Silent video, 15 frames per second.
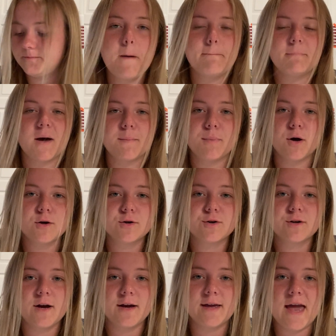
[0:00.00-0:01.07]
My partner
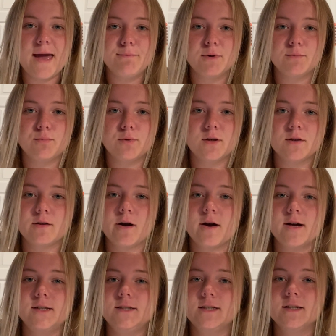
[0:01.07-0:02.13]
and I came up with our
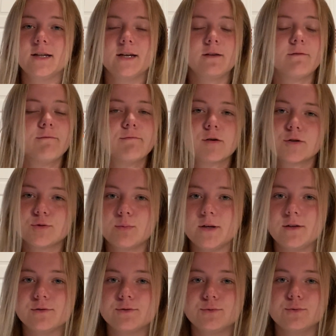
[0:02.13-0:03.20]
idea like the first week
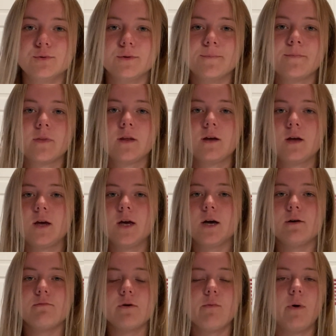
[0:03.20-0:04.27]
of school.
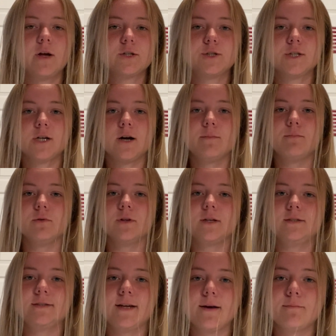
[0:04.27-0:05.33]
We watched a couple
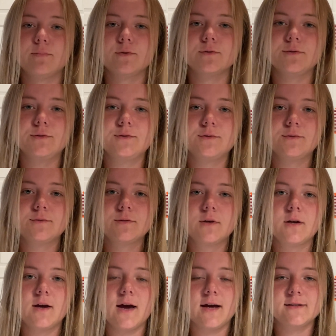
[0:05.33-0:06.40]
examples
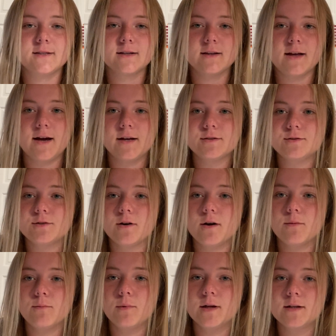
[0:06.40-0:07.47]
as a class
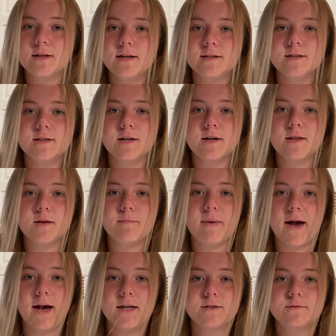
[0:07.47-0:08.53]
on what kids had done in the
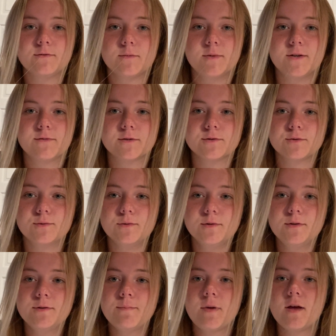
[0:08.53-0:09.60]
past from different
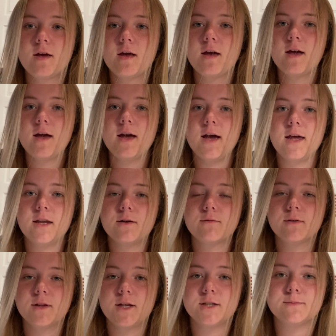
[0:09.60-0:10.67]
schools, and it
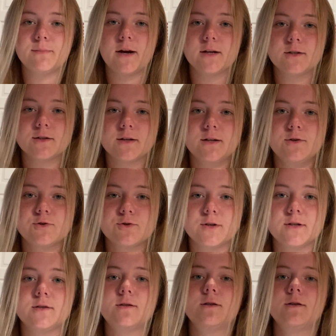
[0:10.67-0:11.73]
really spiked our
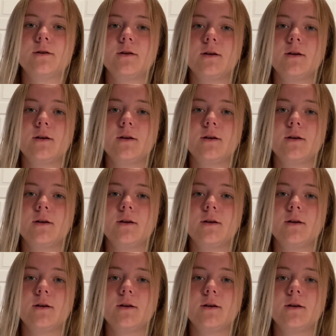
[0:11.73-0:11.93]
interest.